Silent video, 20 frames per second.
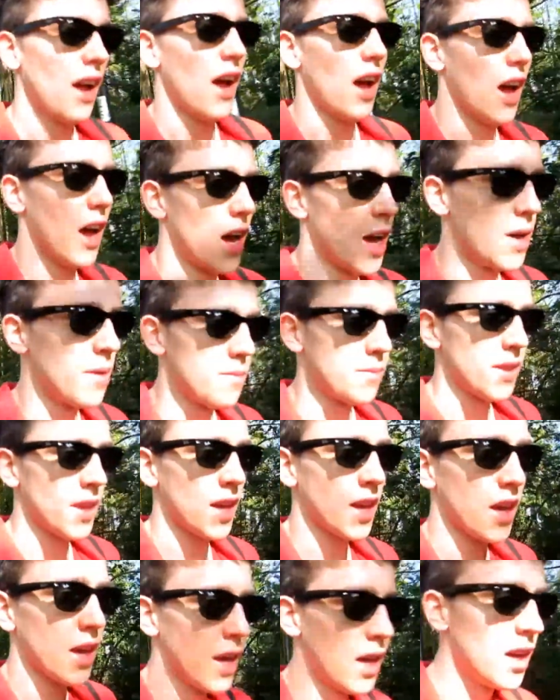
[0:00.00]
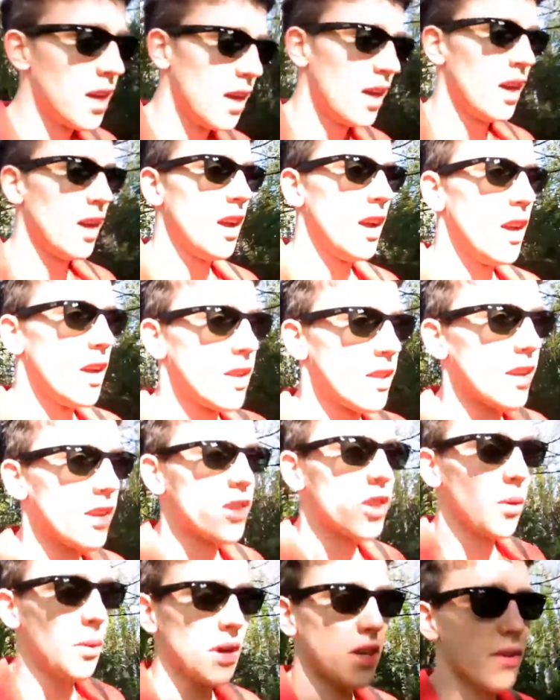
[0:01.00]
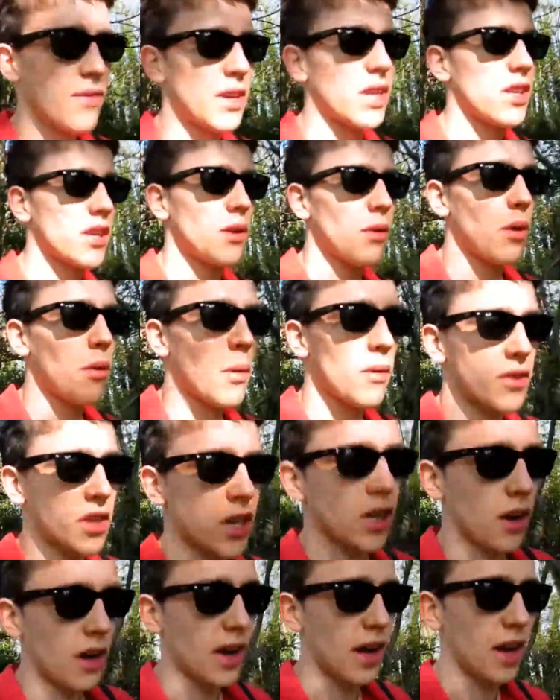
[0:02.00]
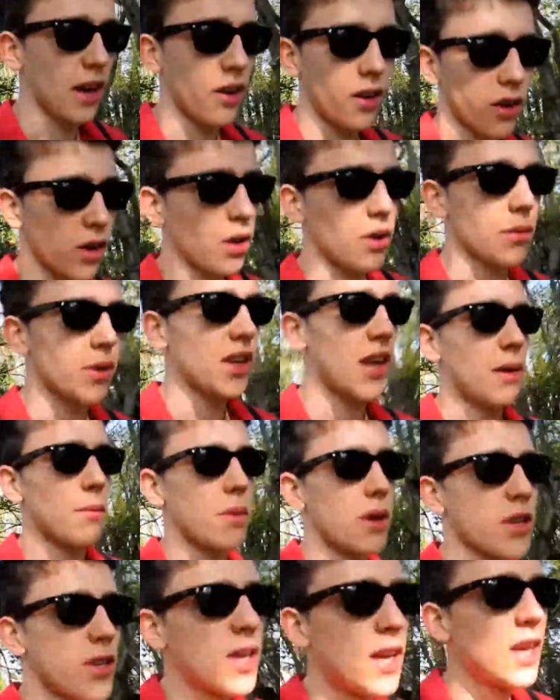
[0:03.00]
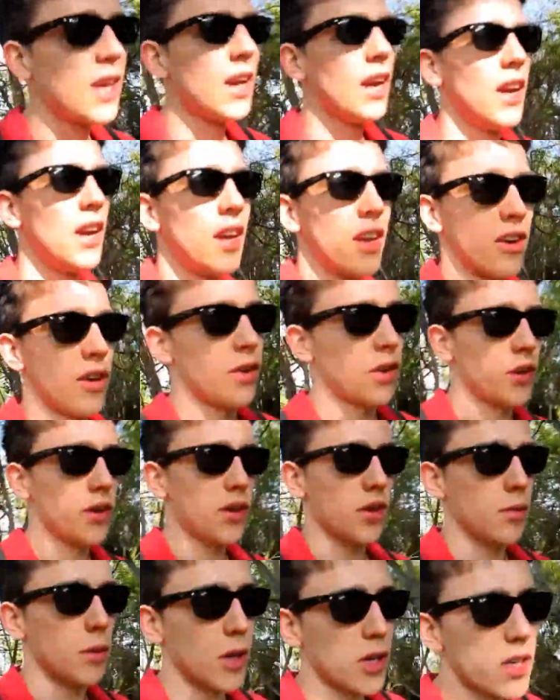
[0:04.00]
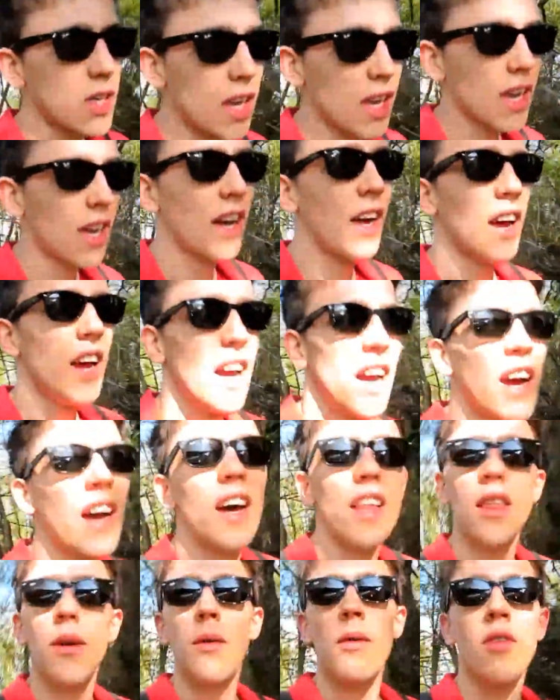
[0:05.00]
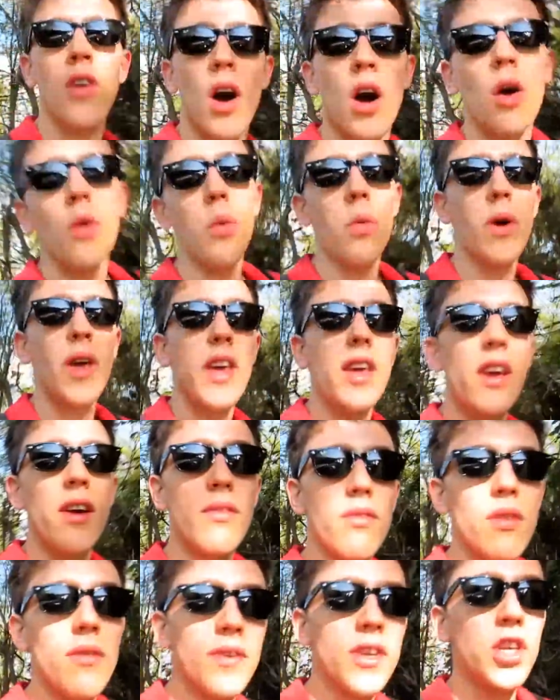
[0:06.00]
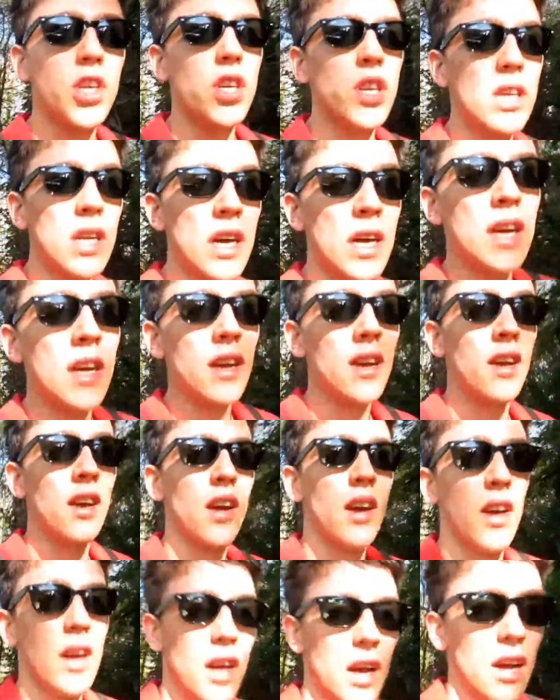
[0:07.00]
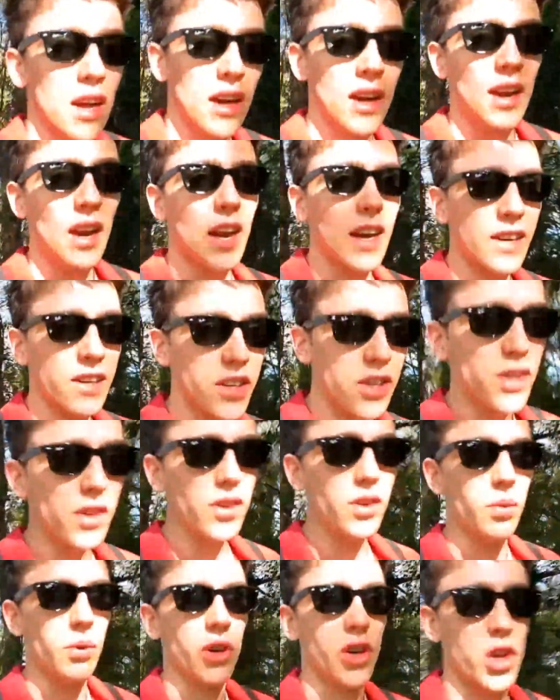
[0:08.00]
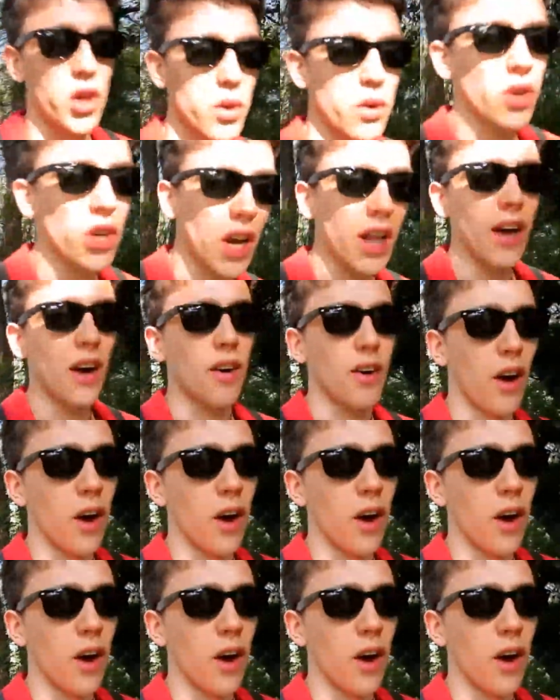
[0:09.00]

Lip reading: Then 2 weeks of Easter, where I'm obviously not here, not going up to campus, not using the bus. And then we've got a week of revision lectures, which usually aren't